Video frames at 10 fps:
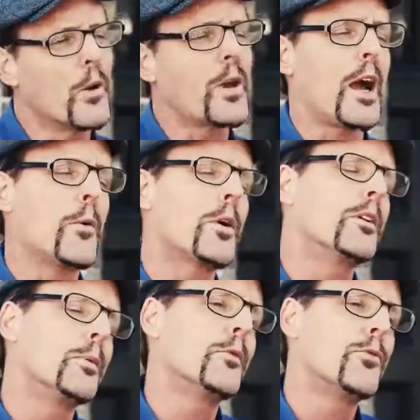Okay, I wanted
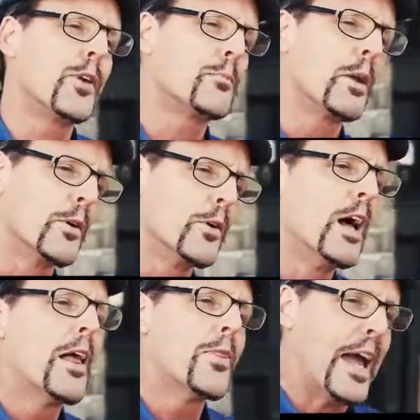to be the 5th Beatle.
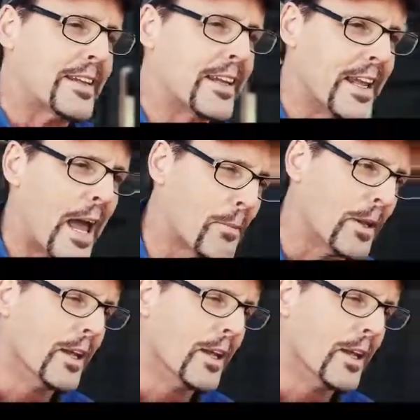That didn't happen.